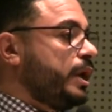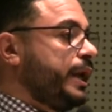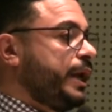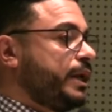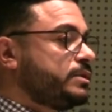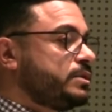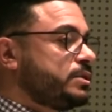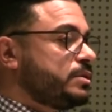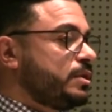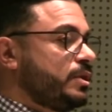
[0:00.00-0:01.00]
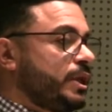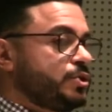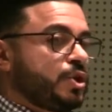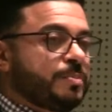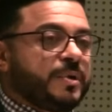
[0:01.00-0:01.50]
And
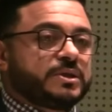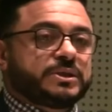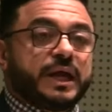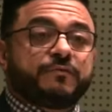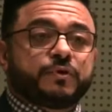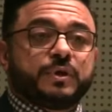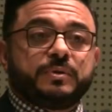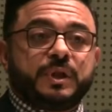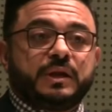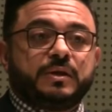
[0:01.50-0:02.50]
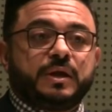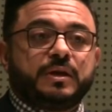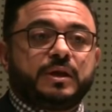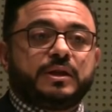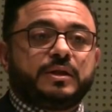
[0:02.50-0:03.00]
they took months after, it, and,
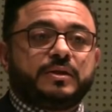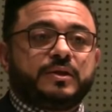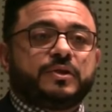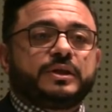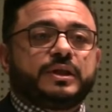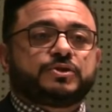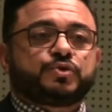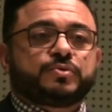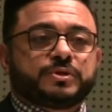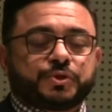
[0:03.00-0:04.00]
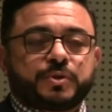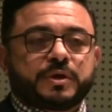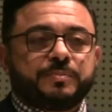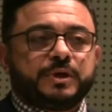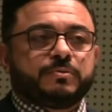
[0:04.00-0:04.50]
and, and the thing that
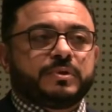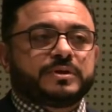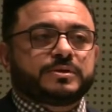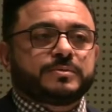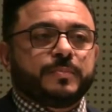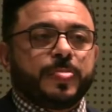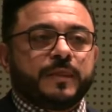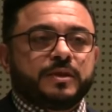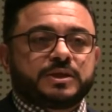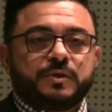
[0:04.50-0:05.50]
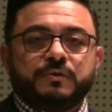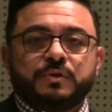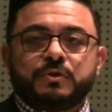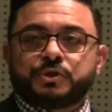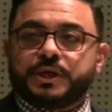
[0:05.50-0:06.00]
struck me was, this,
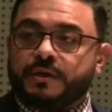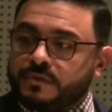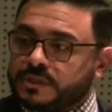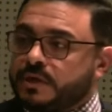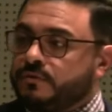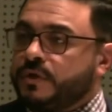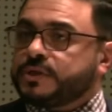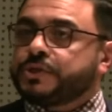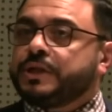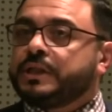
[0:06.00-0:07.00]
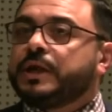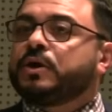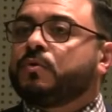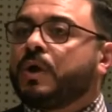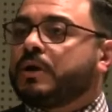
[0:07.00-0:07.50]
even though she gave this confession, they let
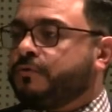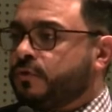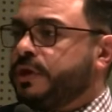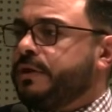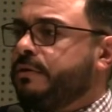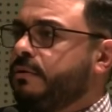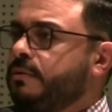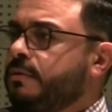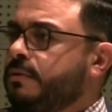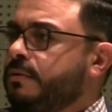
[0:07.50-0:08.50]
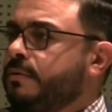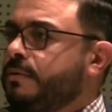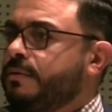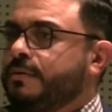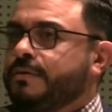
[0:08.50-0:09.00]
her walk free.
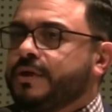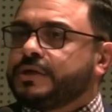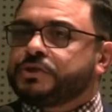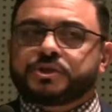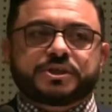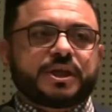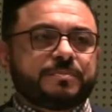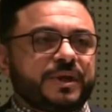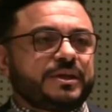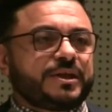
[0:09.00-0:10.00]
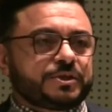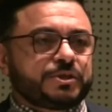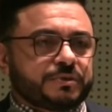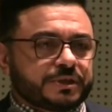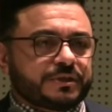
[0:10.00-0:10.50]
She just admitted that
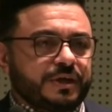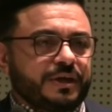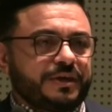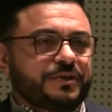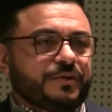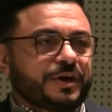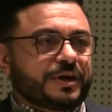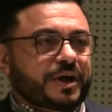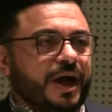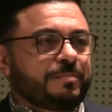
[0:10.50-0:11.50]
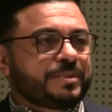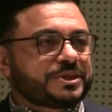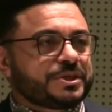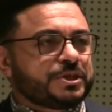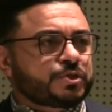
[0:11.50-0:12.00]
she was uh, you know, an
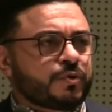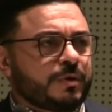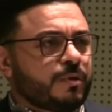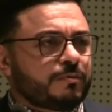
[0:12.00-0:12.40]
accomplice in this crime.